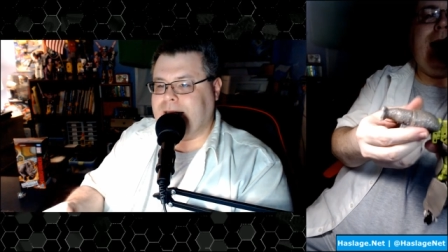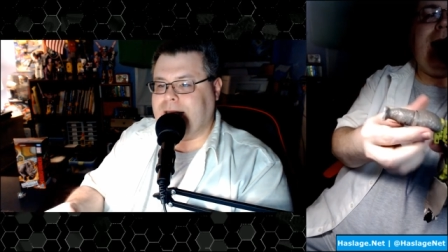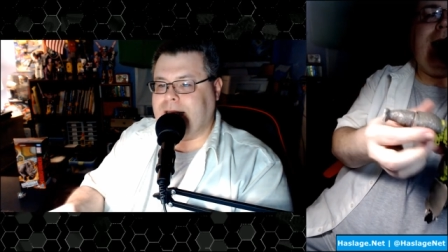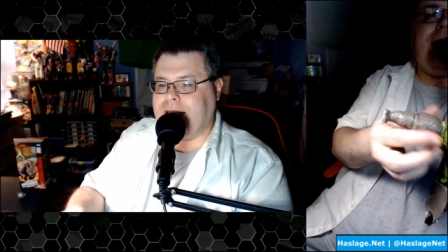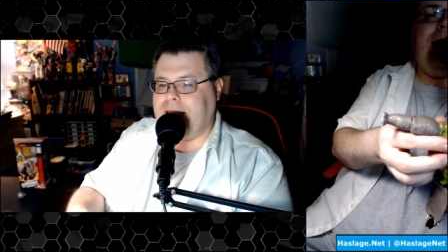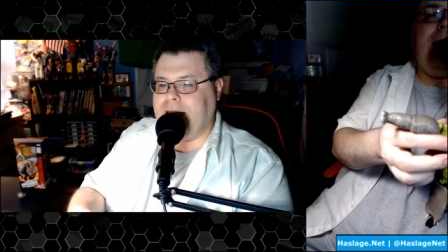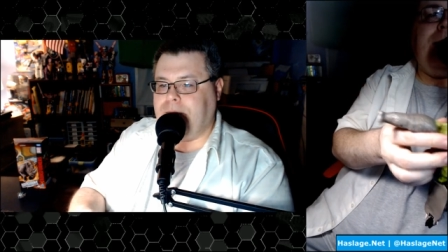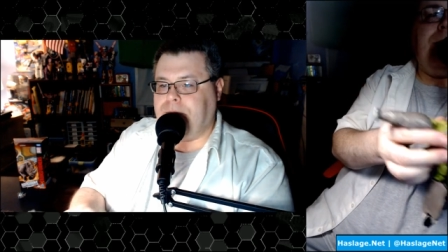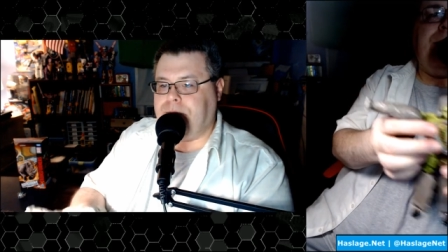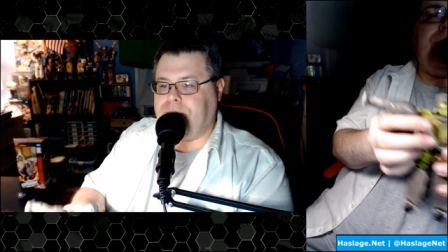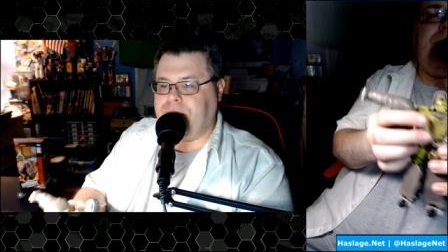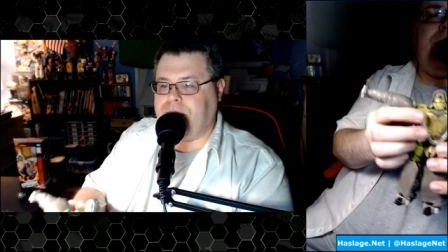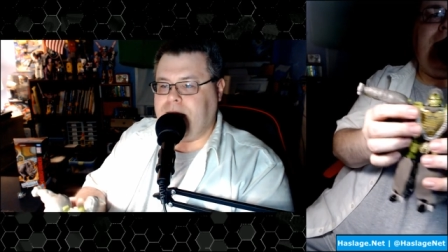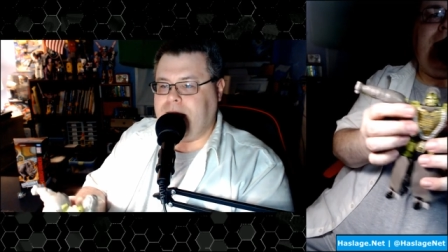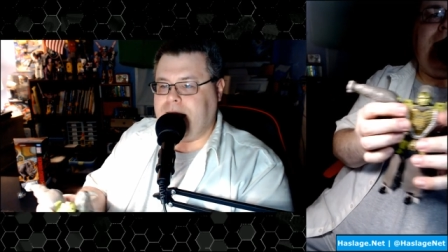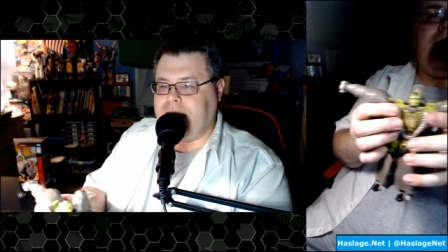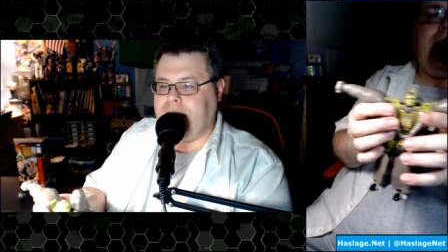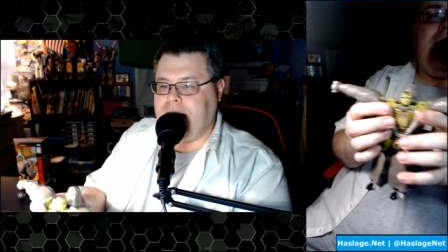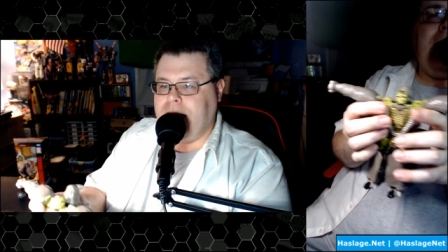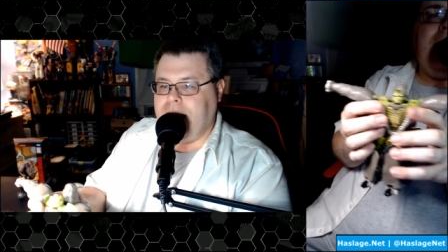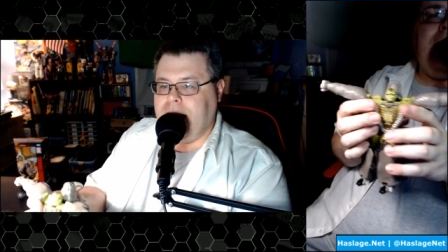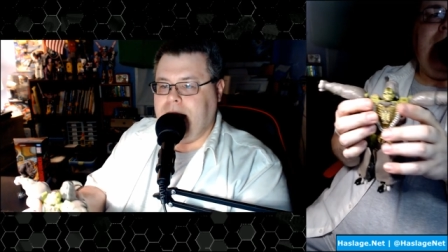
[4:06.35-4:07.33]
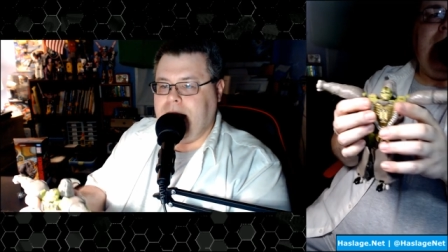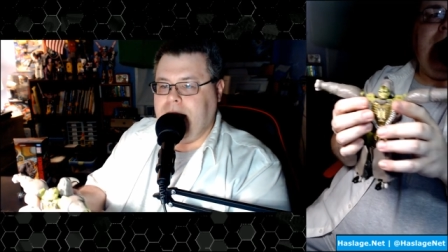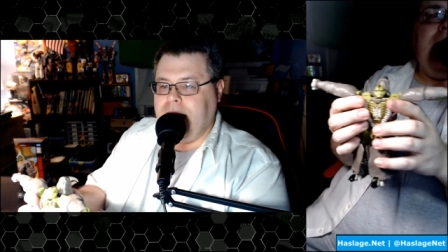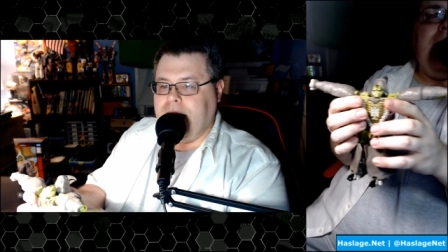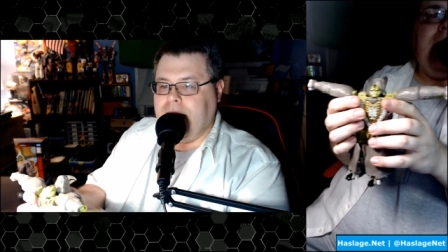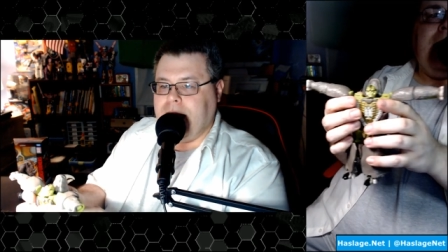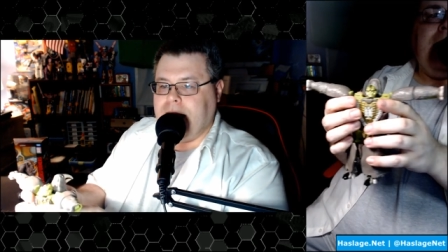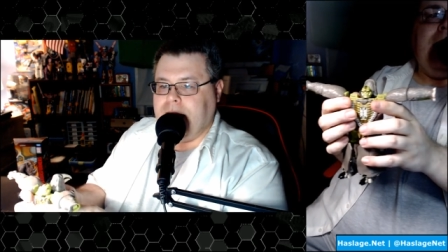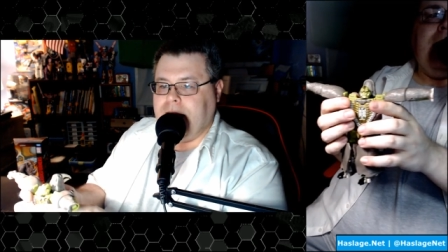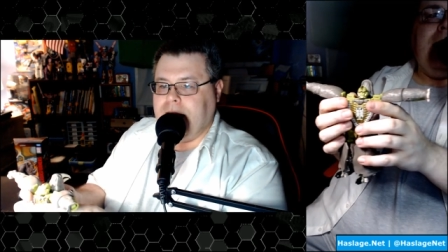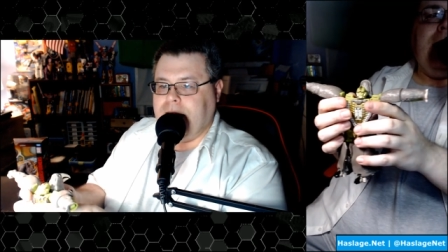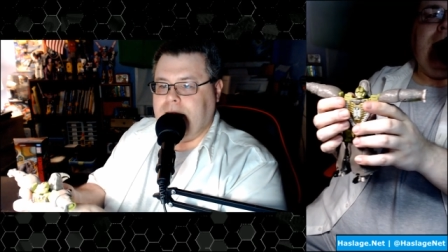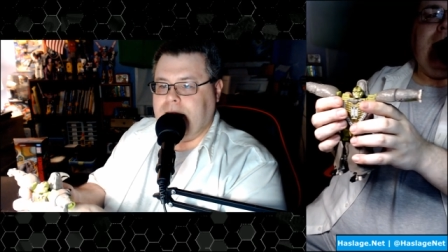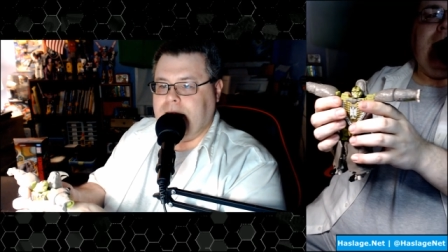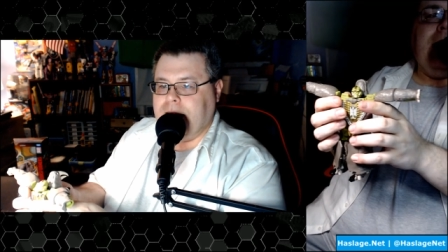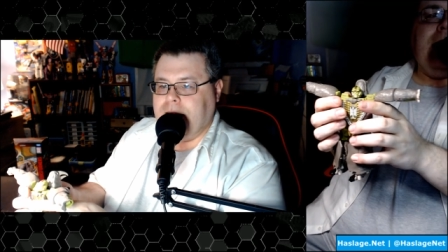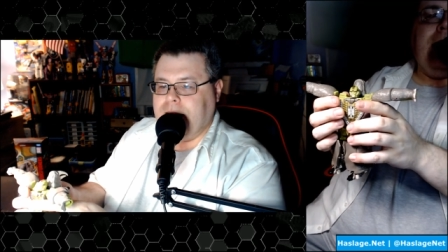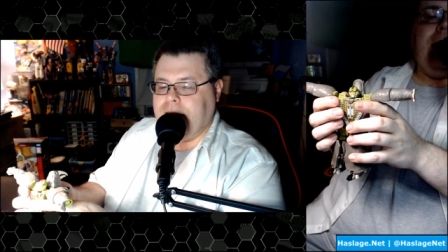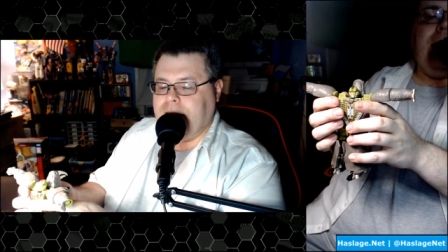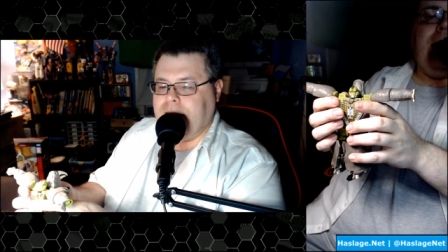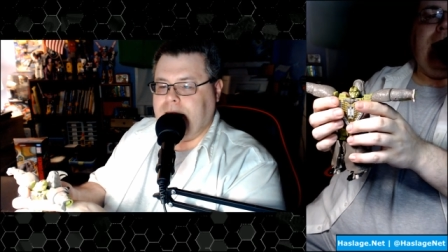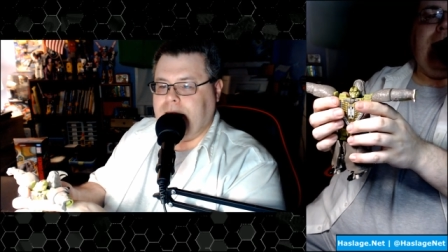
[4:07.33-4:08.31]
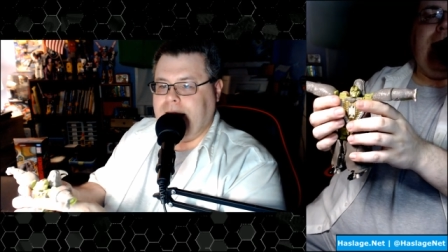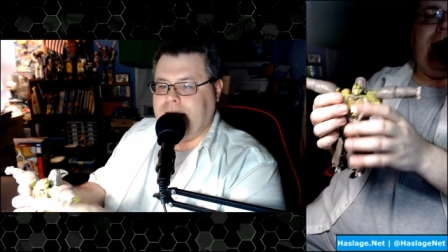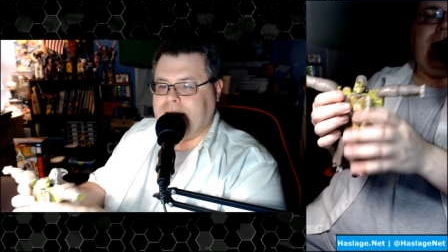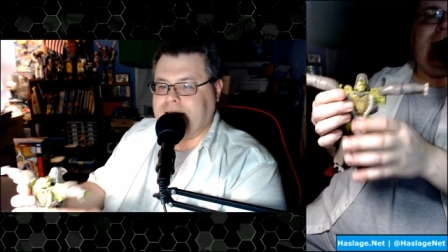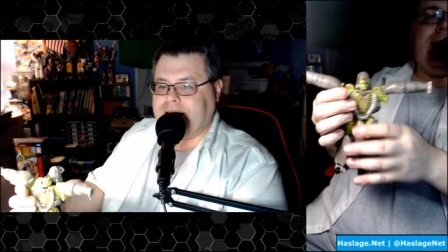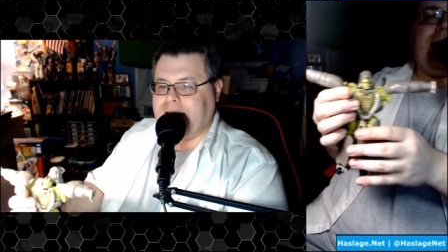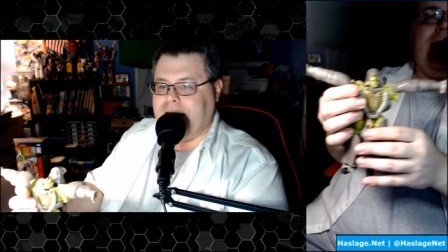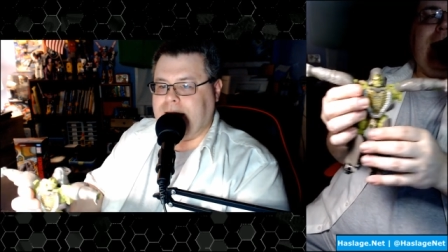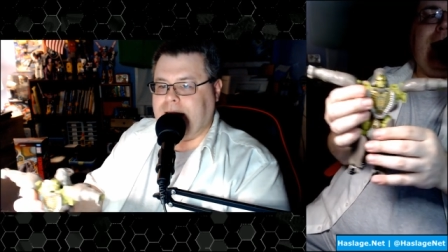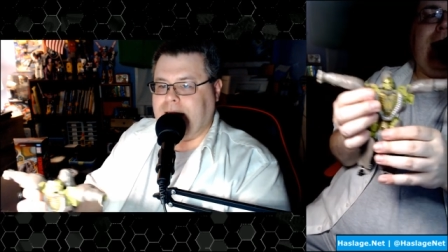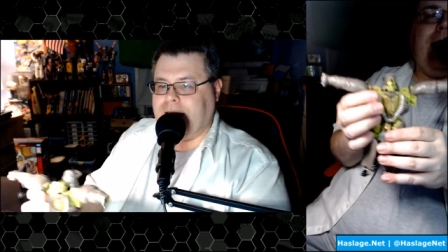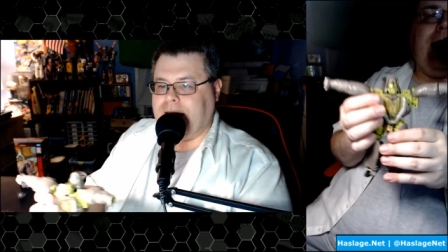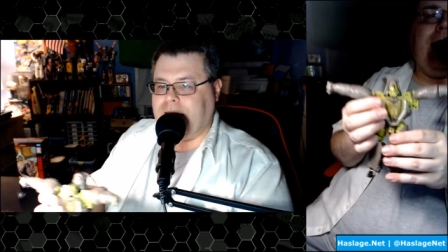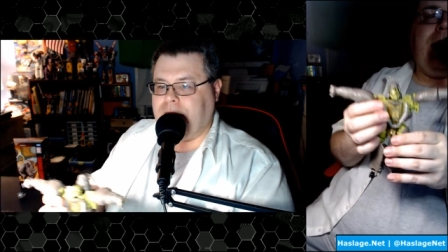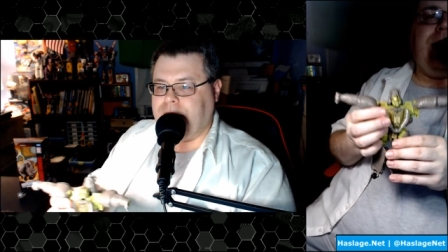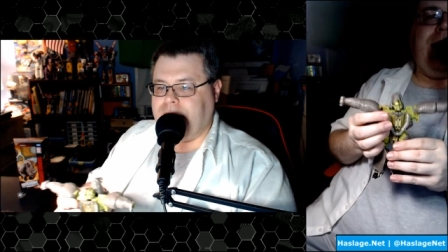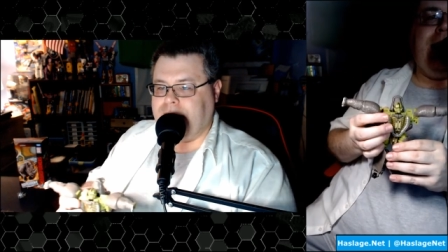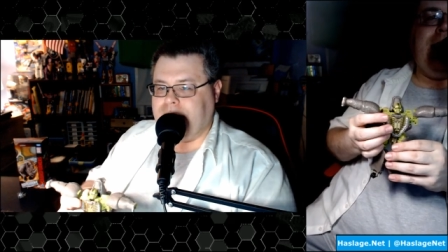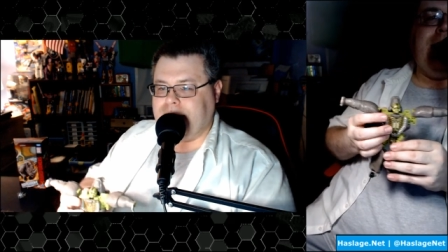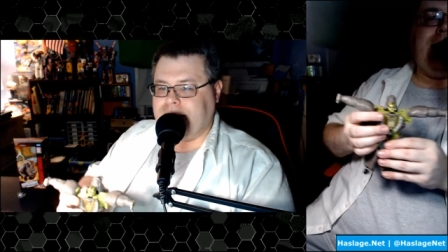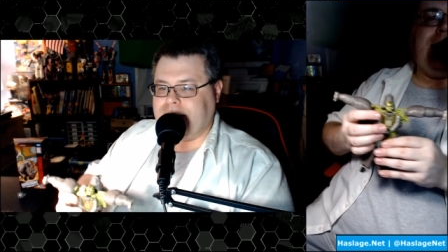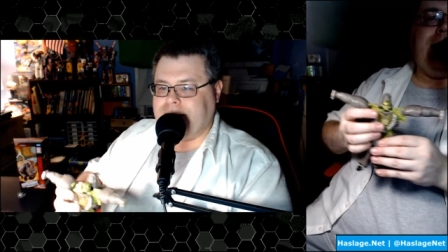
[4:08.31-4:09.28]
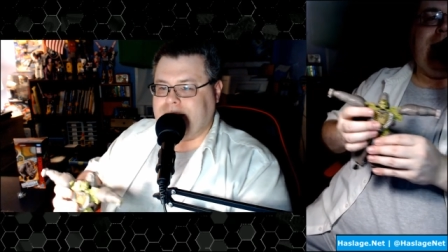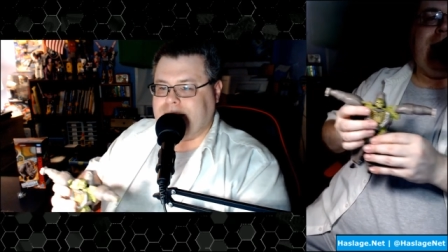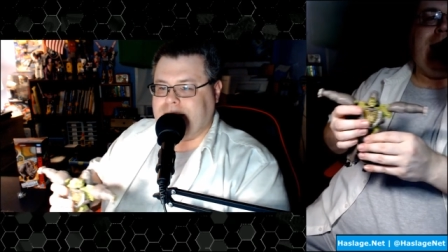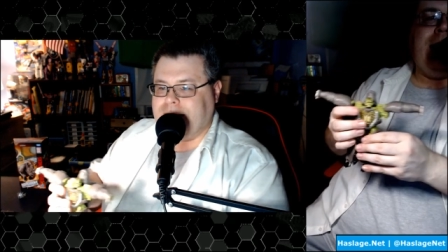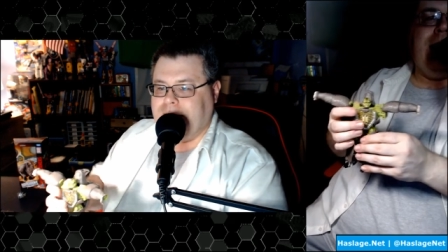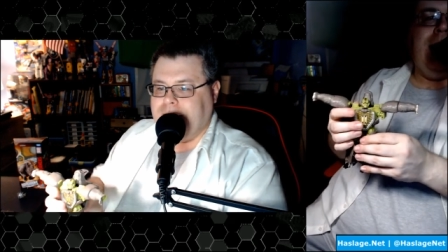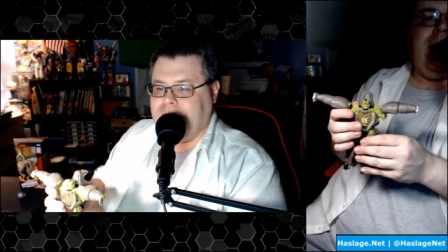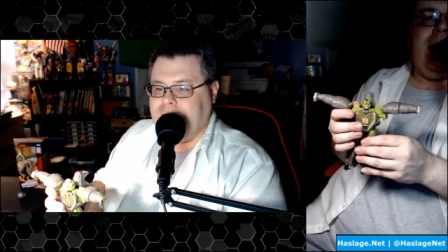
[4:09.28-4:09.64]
keep the legs kind of like this,